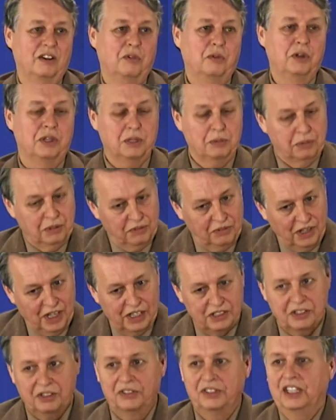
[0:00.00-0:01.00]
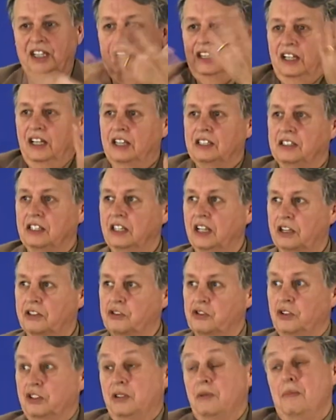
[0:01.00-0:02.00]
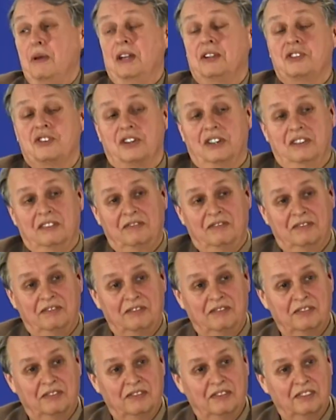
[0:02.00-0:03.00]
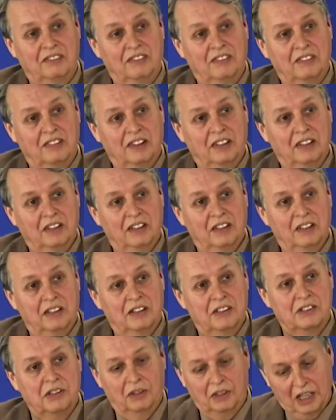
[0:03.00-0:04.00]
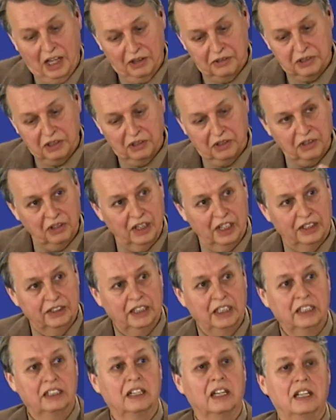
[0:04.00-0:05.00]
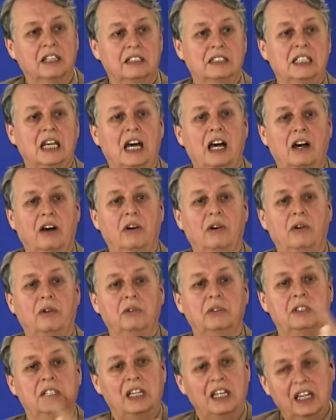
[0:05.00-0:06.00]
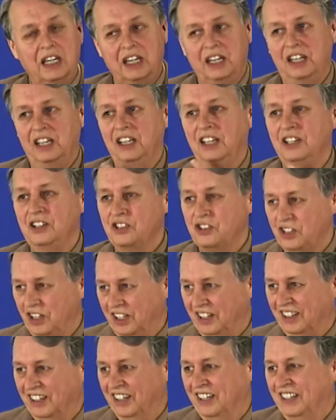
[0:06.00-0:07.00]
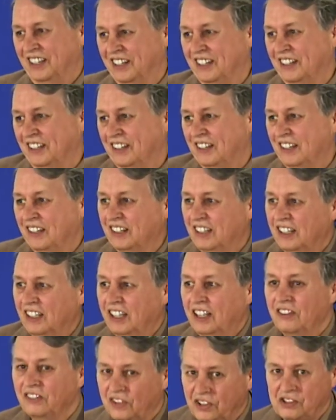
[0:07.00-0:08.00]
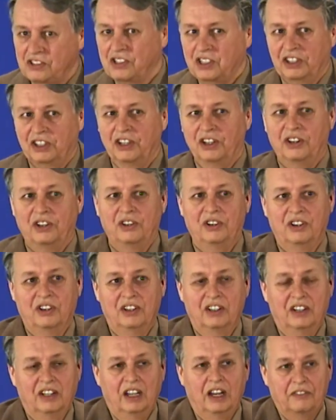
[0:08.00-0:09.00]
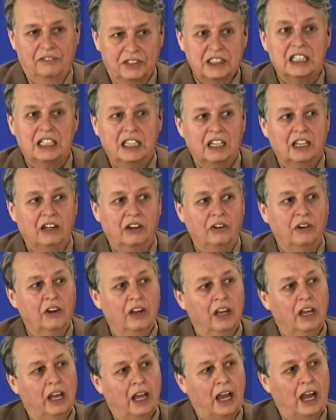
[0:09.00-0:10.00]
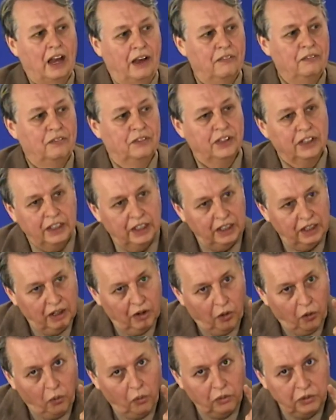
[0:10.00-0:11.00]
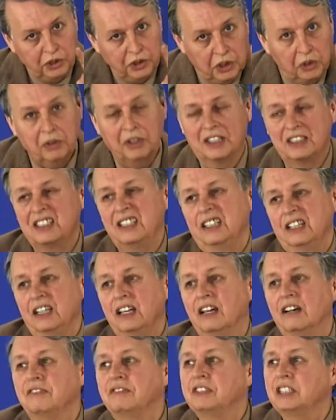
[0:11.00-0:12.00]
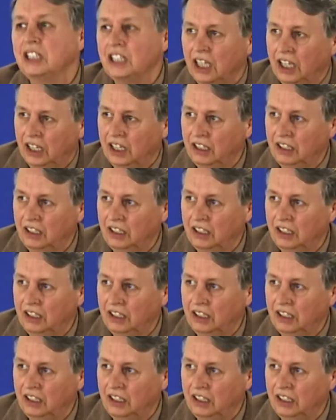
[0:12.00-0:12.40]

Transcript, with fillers: with the proviso that it has an extra dimension. So Lao Tzu called it Tao Te Ching, the zero of Tao and the unity of Te